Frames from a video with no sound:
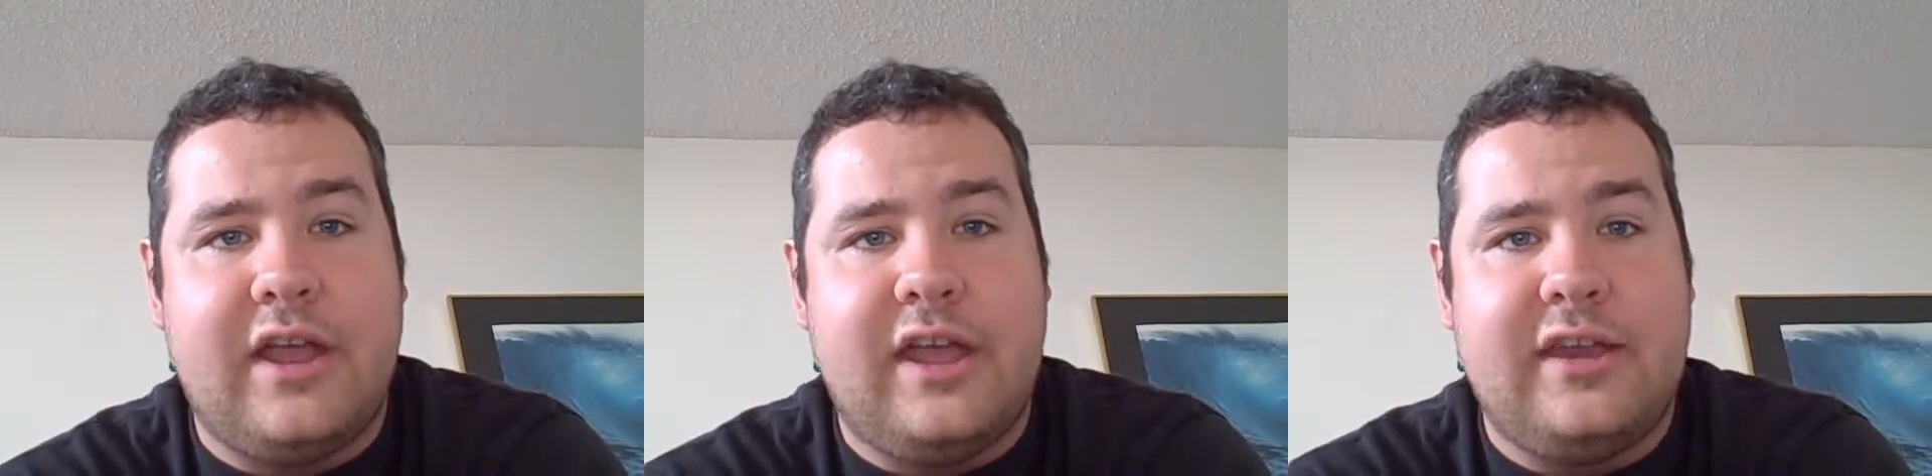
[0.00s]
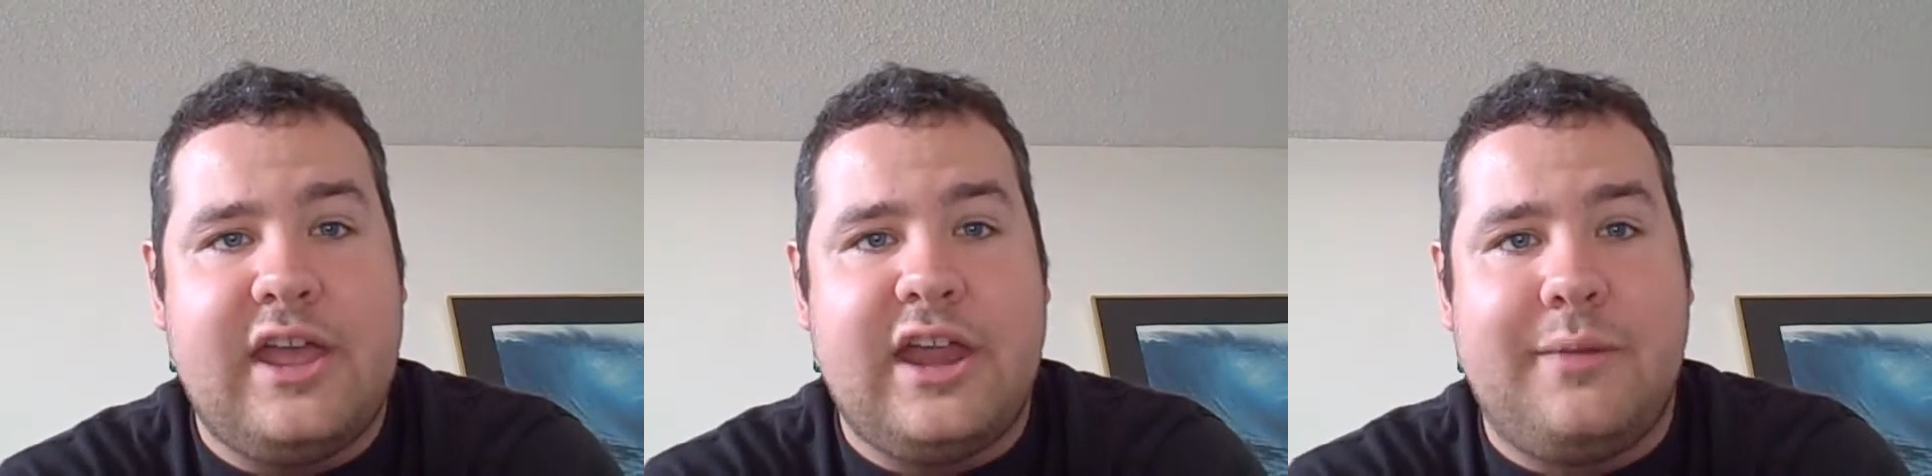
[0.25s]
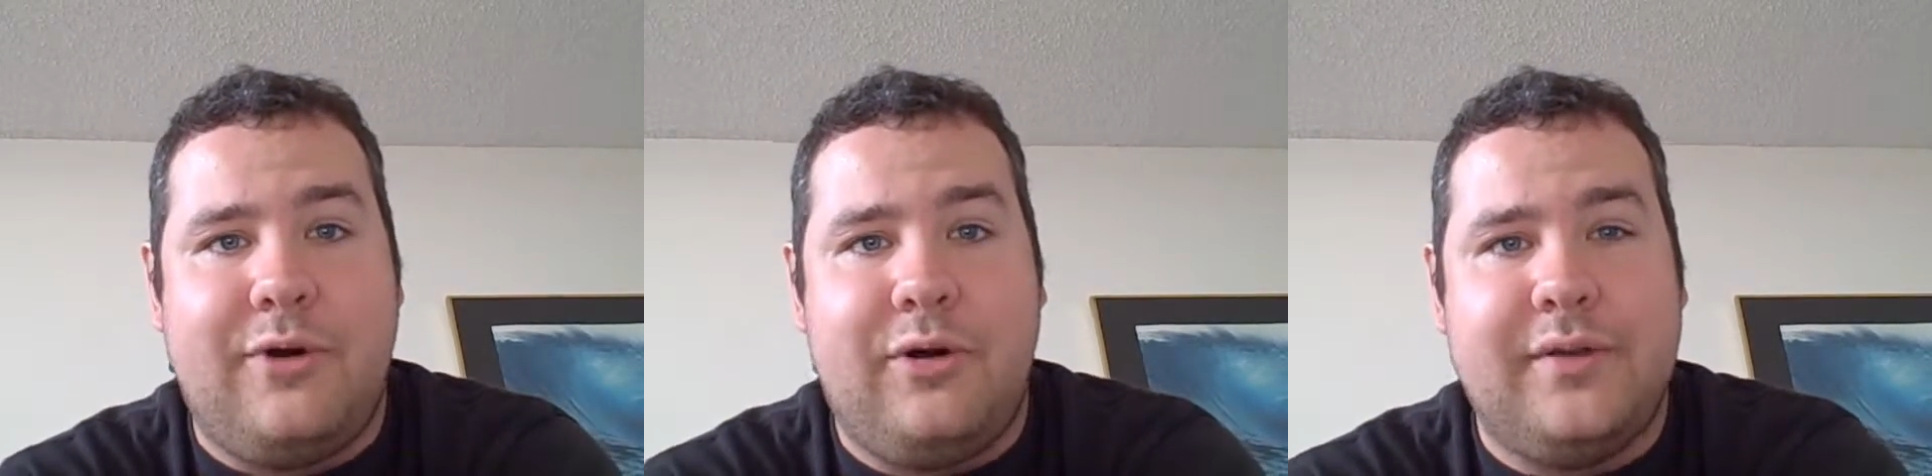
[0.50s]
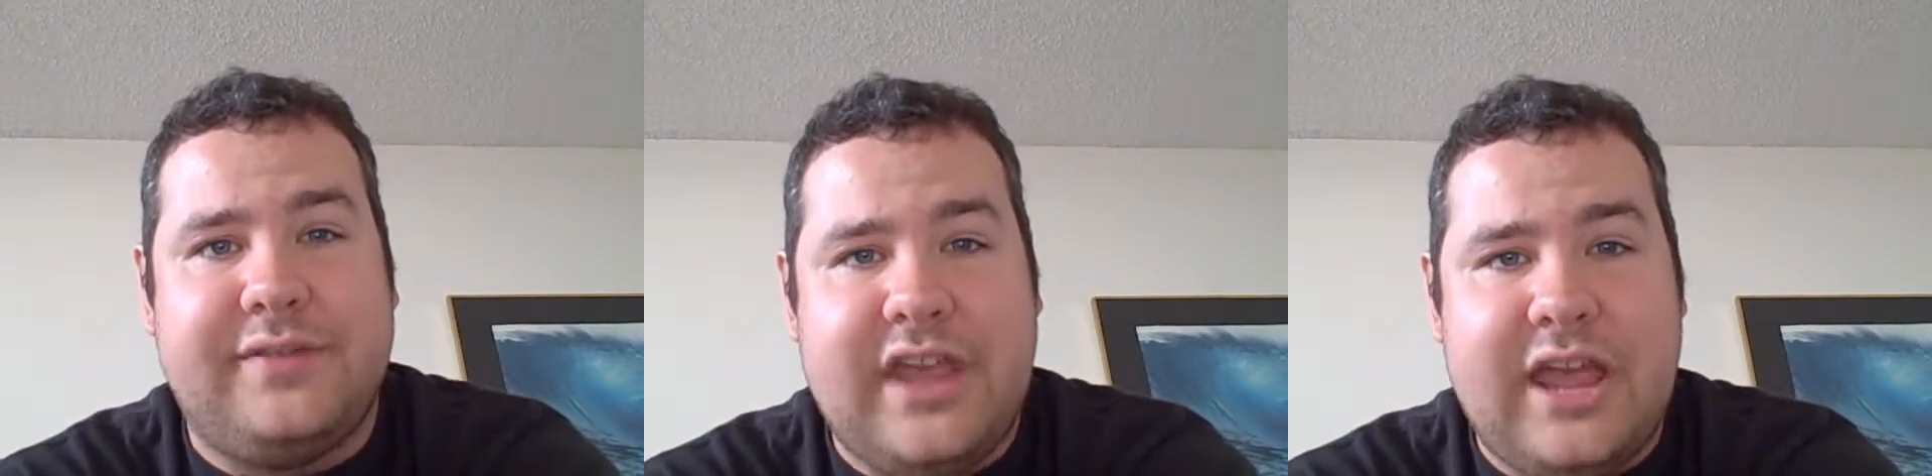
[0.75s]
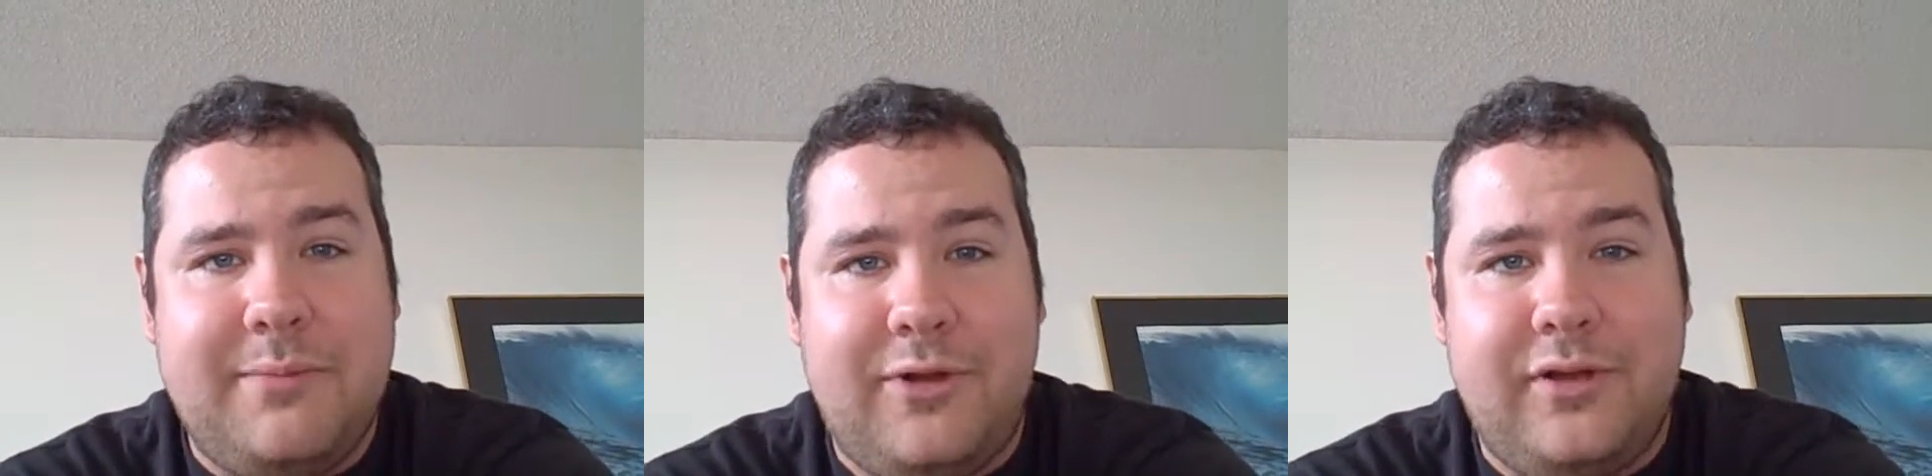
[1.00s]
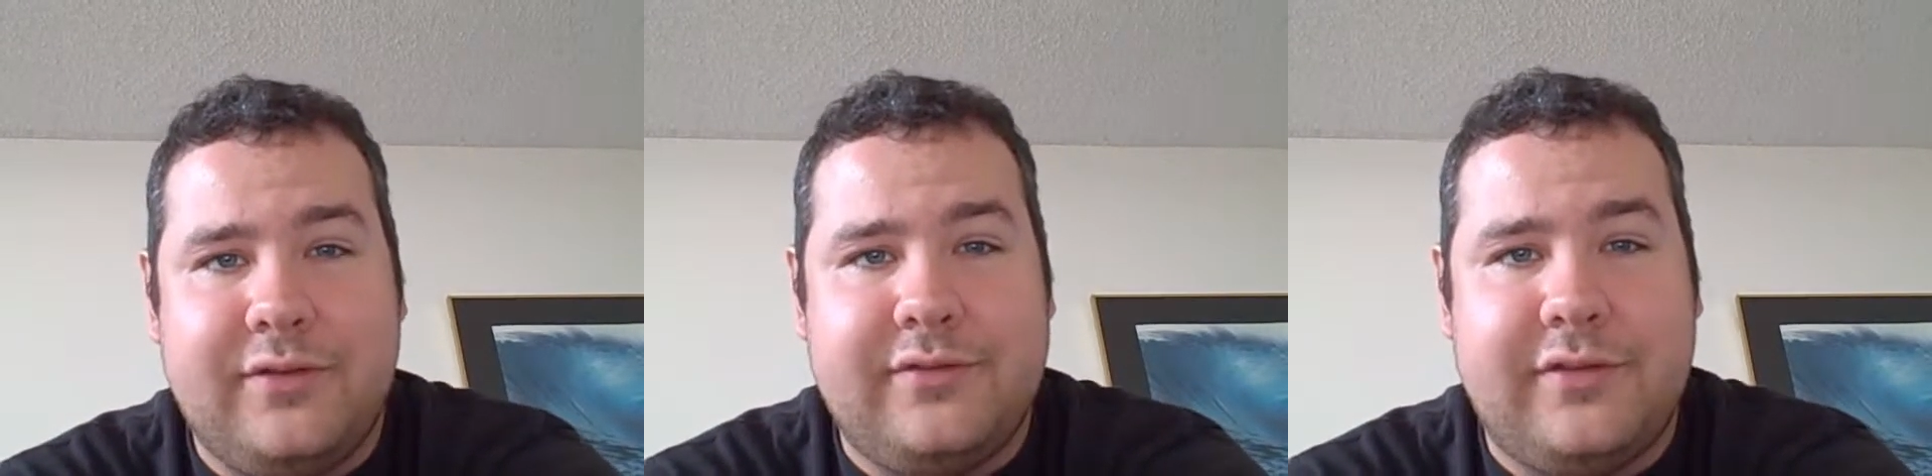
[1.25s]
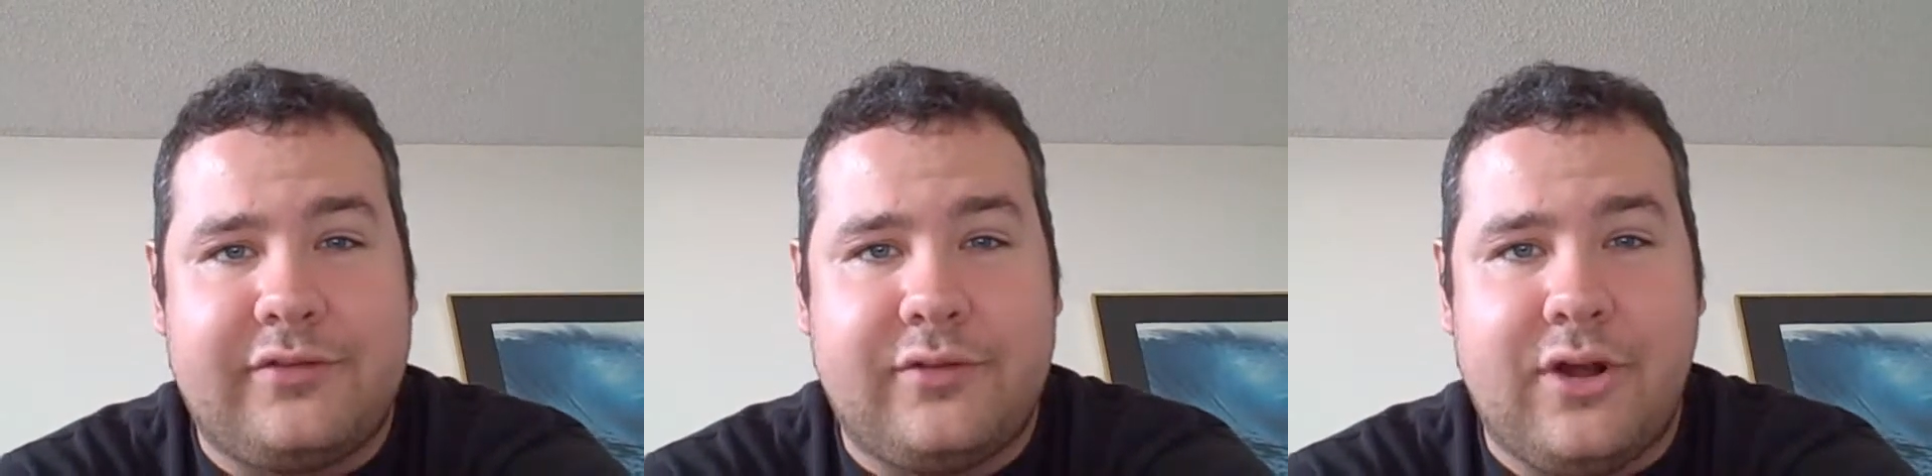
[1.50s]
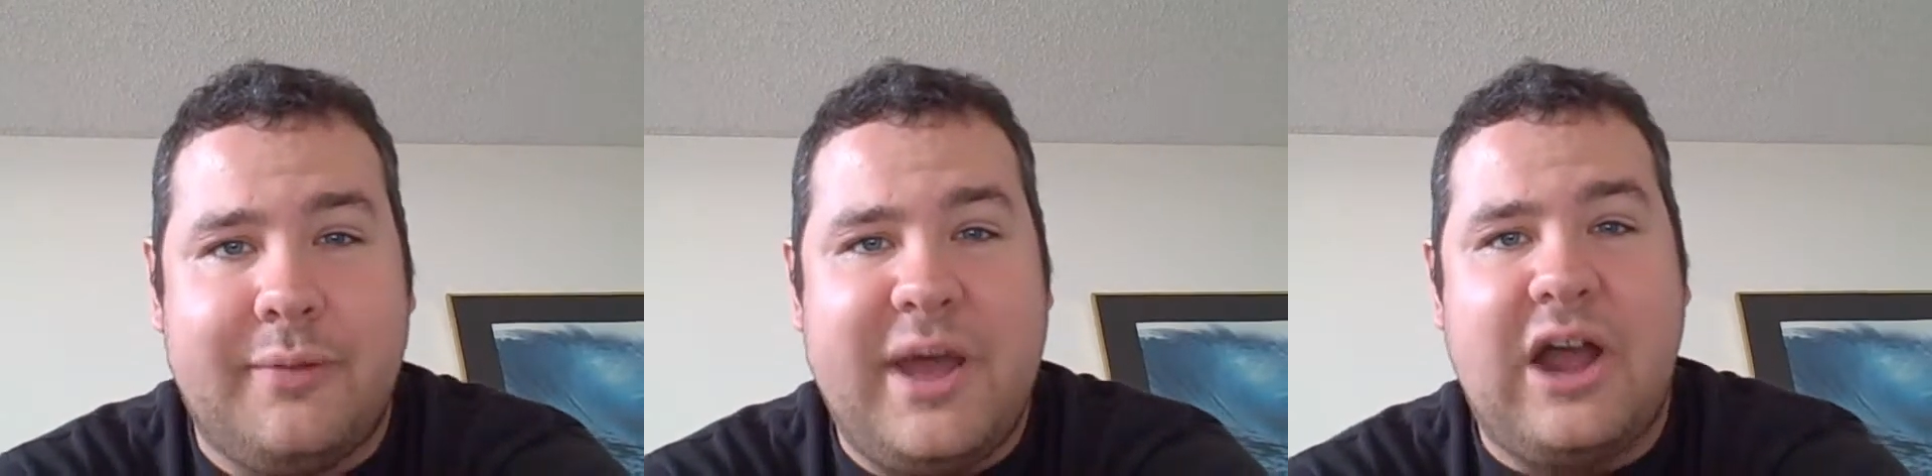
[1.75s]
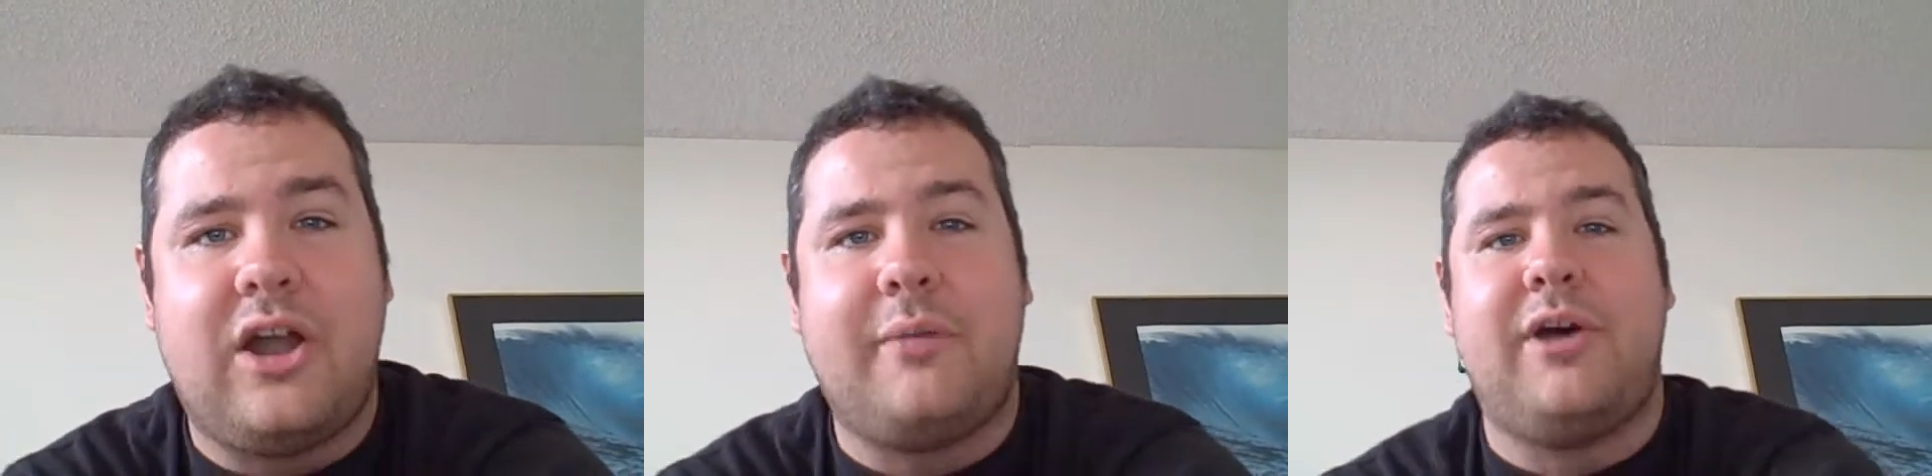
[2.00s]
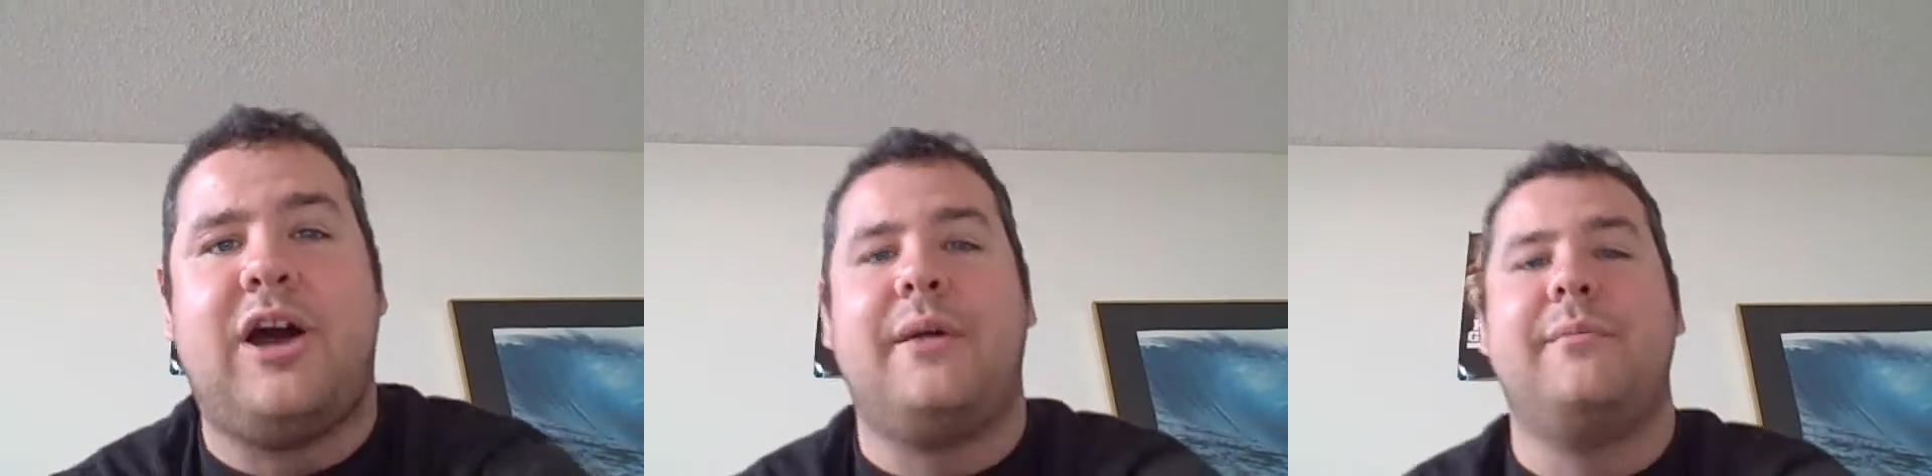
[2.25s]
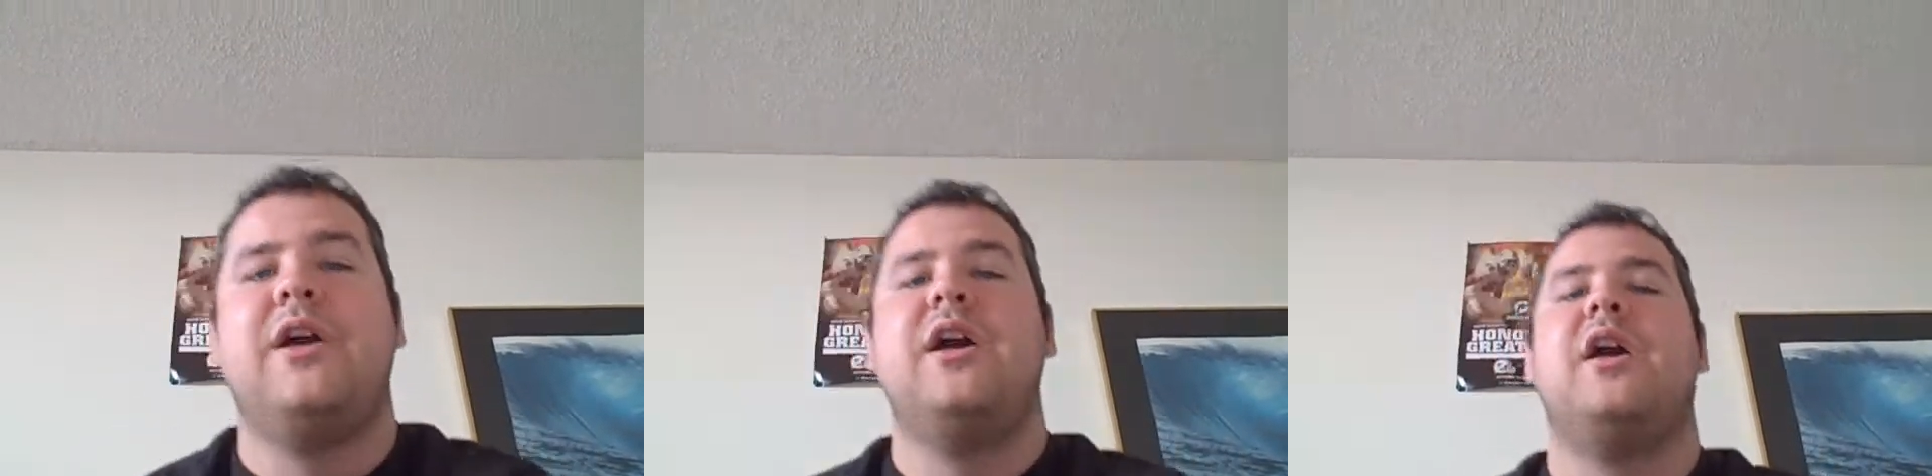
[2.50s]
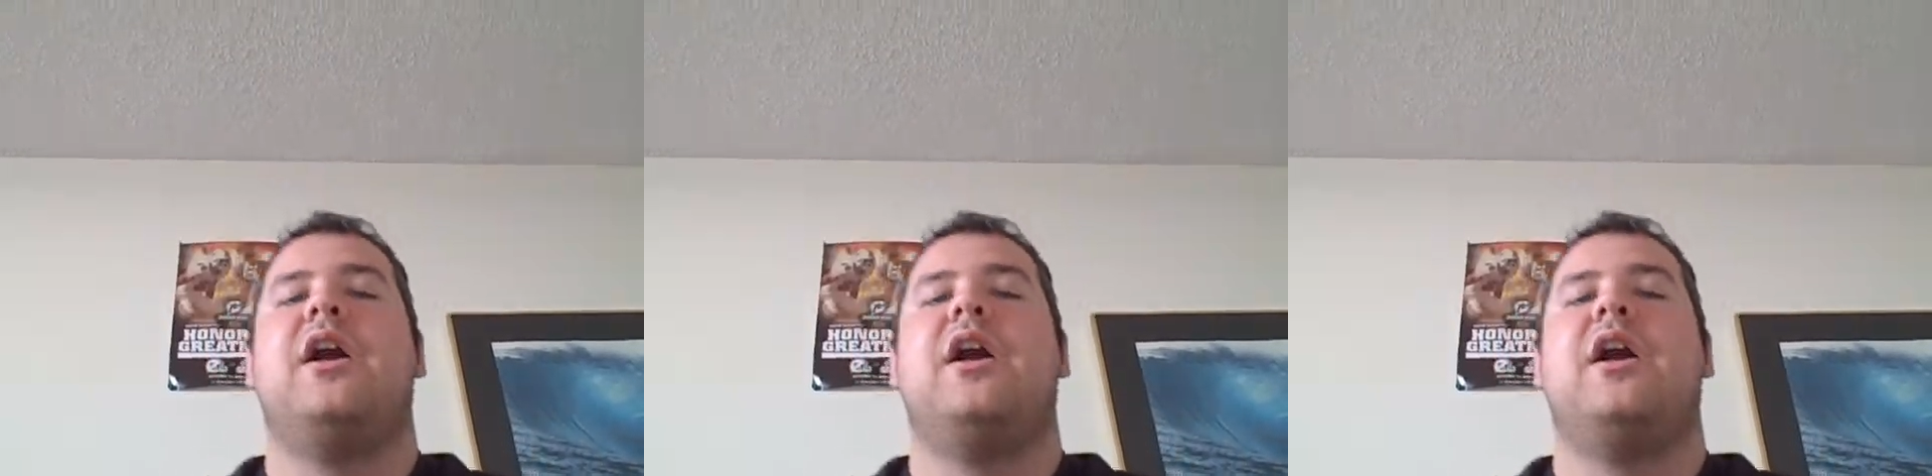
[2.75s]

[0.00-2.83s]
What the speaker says: and Animal was able to score a powerbomb